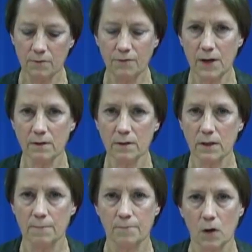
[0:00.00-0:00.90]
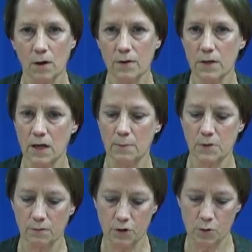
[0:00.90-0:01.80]
And finally, all the
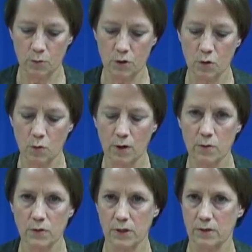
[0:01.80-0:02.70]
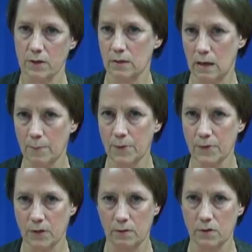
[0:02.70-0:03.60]
names of students who are used as
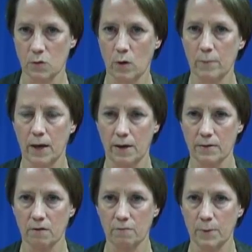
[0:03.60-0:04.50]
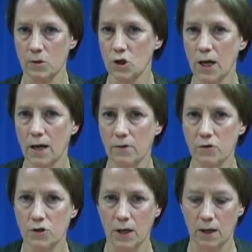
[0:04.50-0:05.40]
examples in this webcast have been
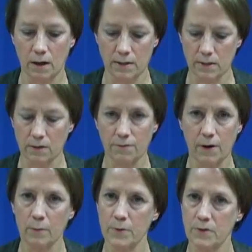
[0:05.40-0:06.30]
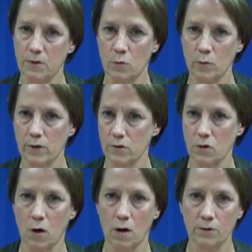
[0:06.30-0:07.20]
changed and identifiable
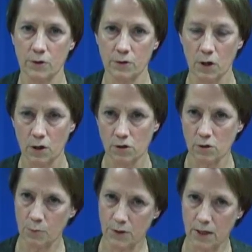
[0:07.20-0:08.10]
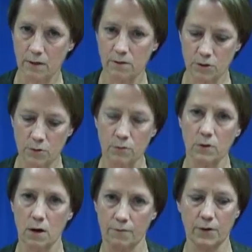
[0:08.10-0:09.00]
situations altered to protect
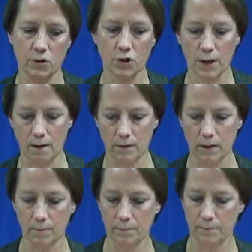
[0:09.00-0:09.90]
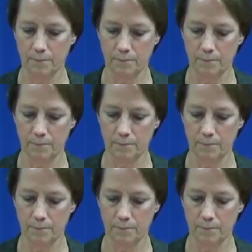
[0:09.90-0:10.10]
student confidentiality.